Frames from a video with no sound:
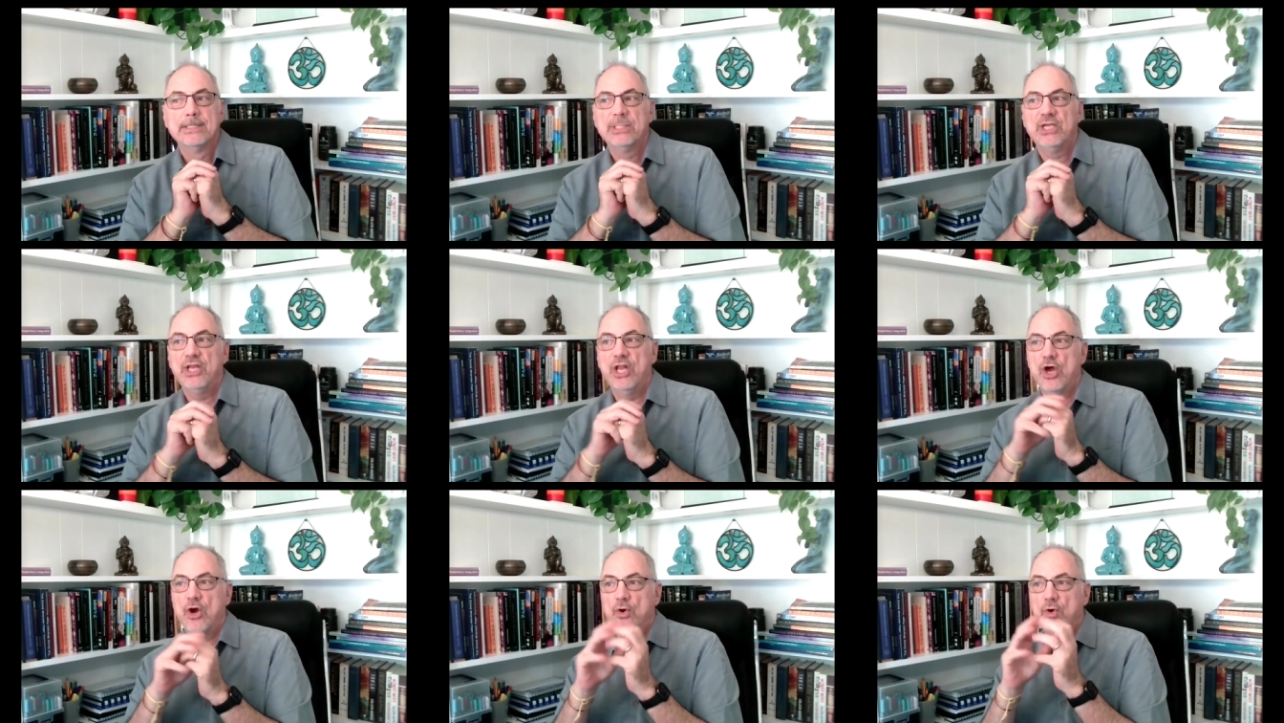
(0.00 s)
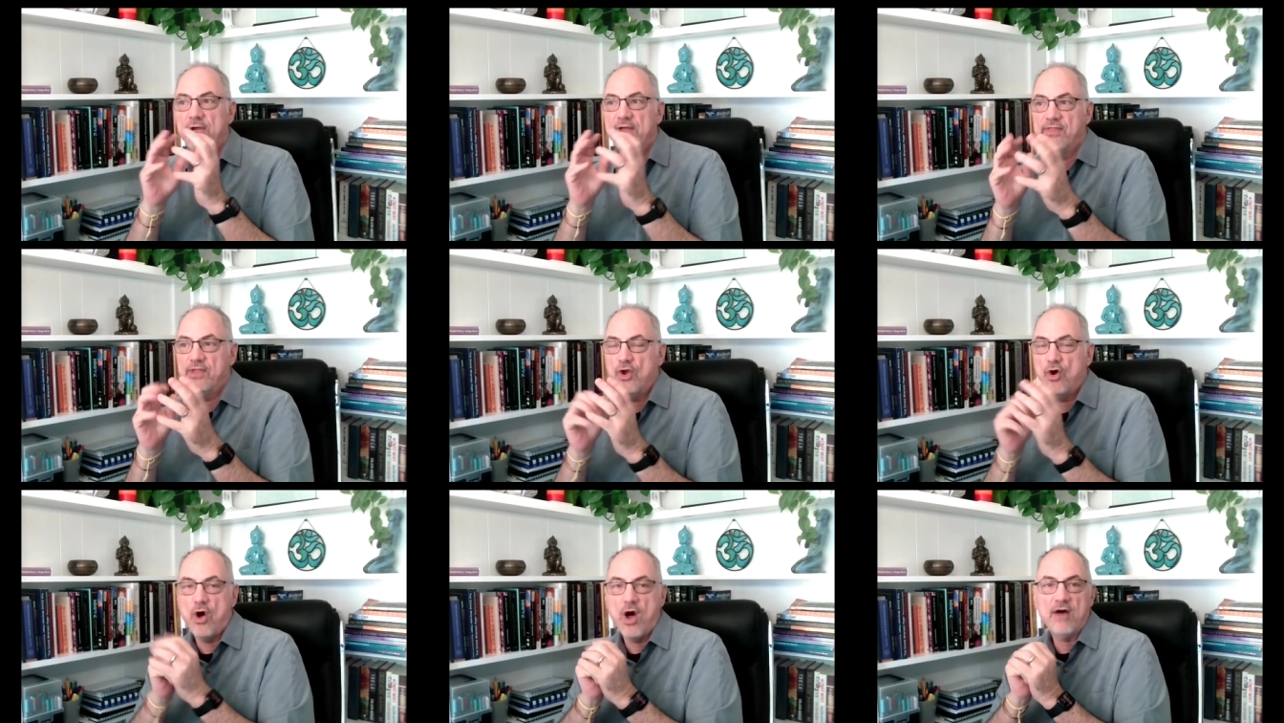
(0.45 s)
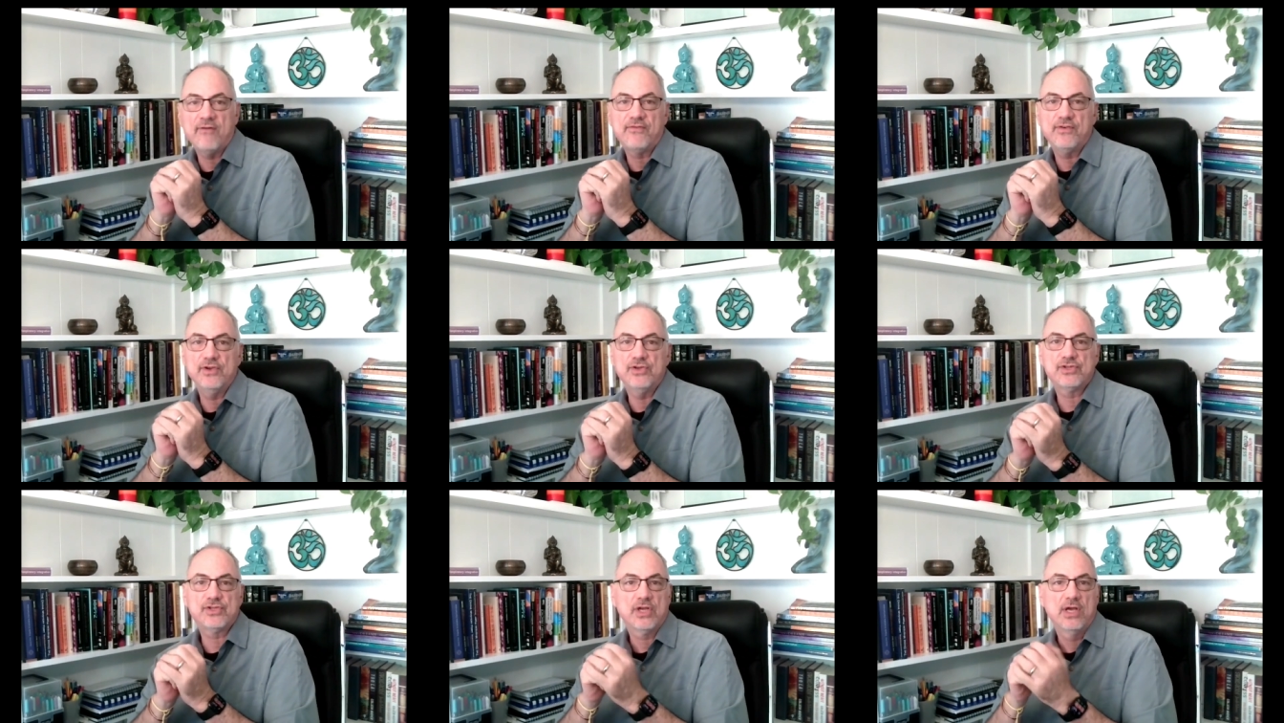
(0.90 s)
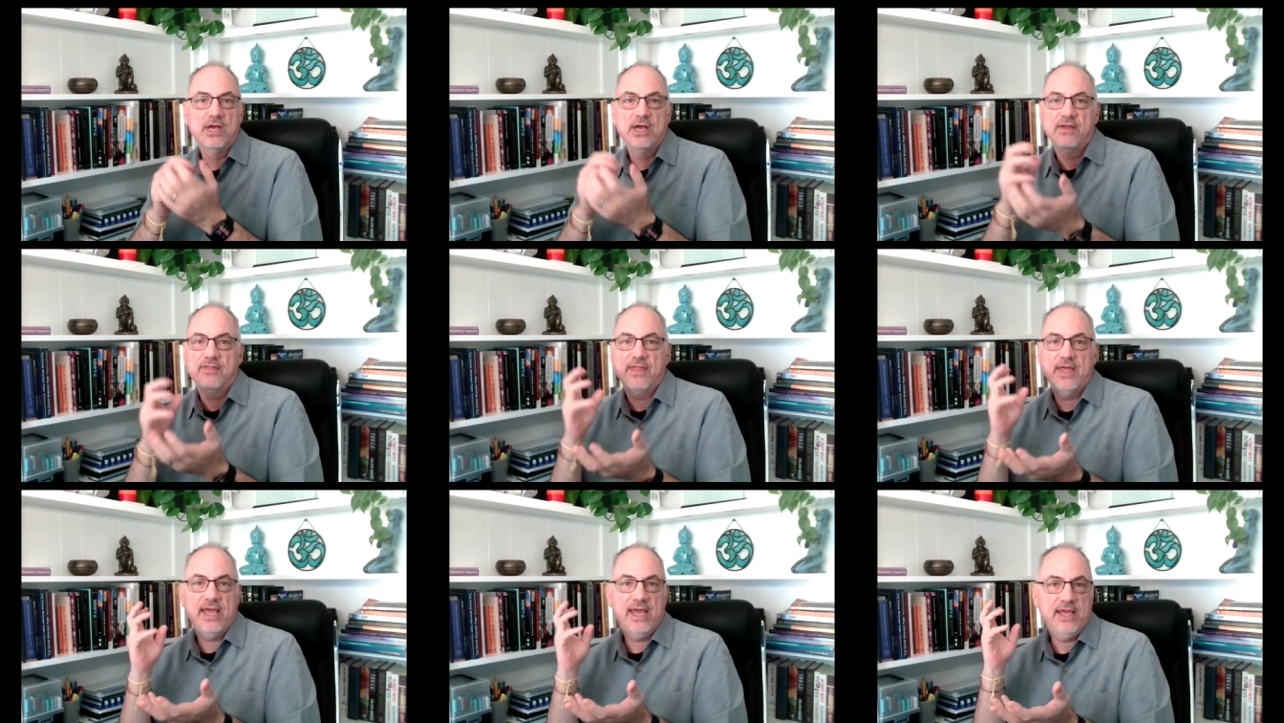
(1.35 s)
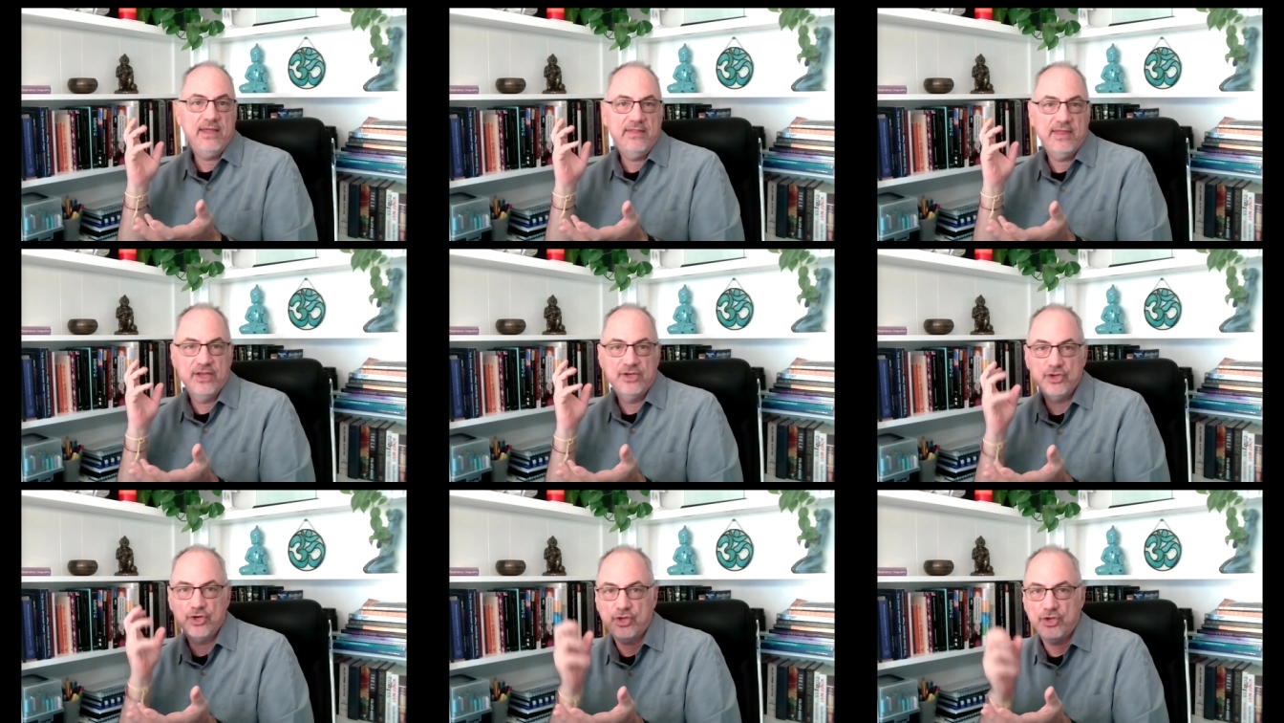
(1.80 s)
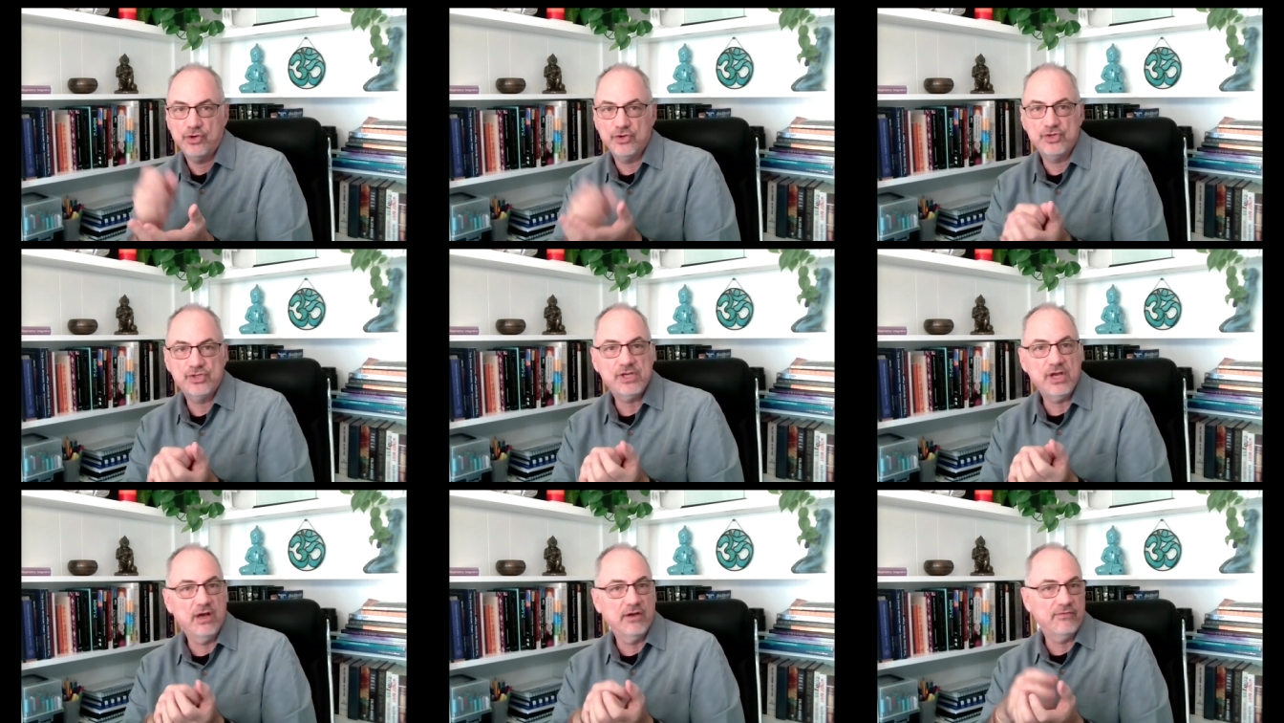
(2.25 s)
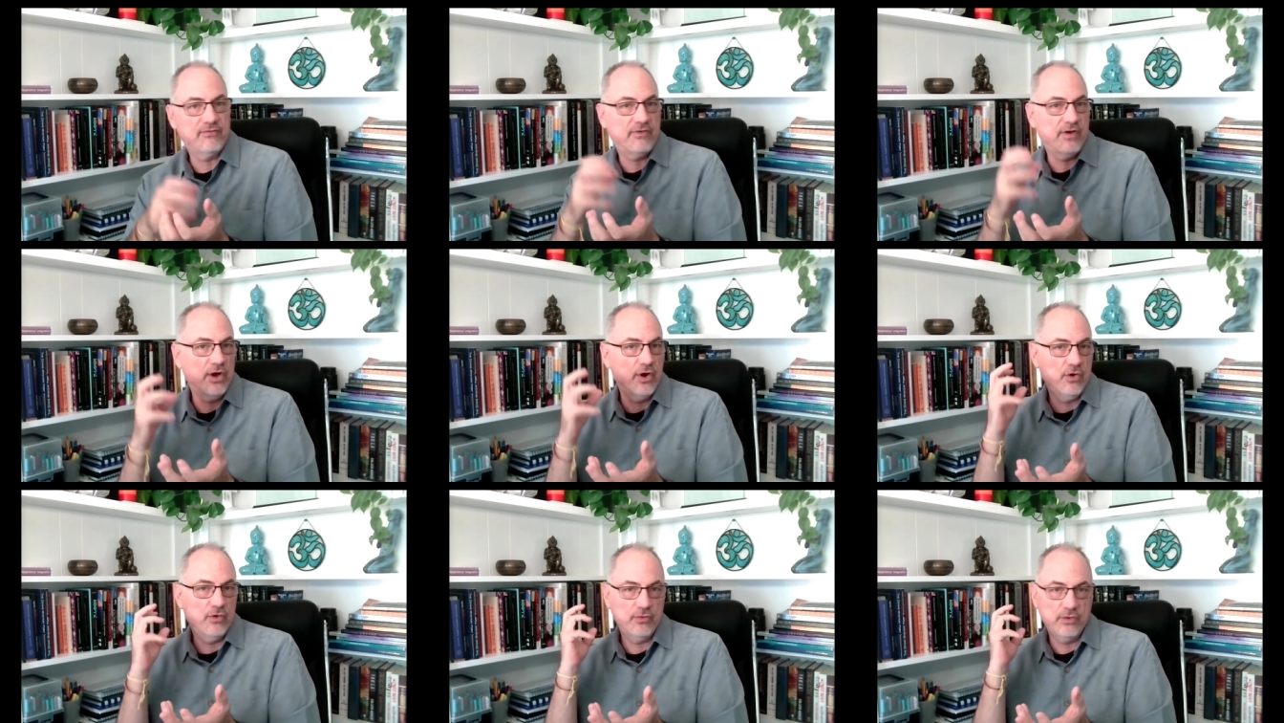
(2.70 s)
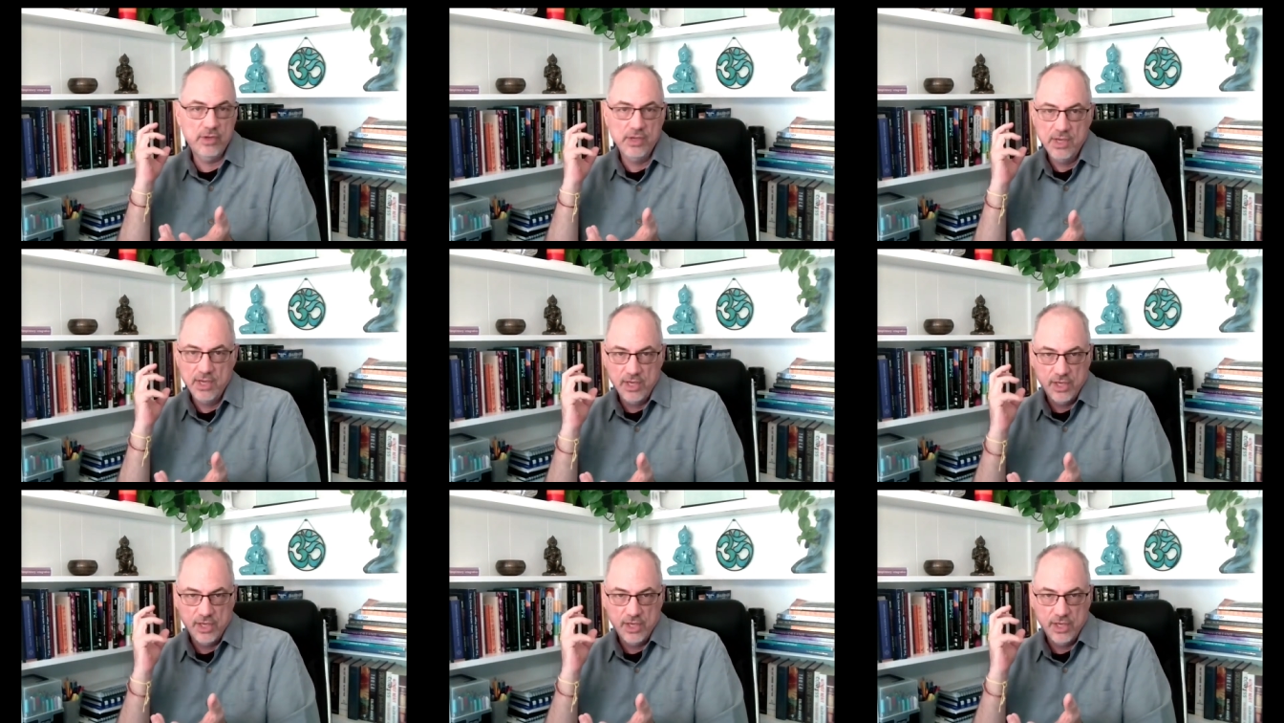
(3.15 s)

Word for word: you know, in the office, they they took your cell phone,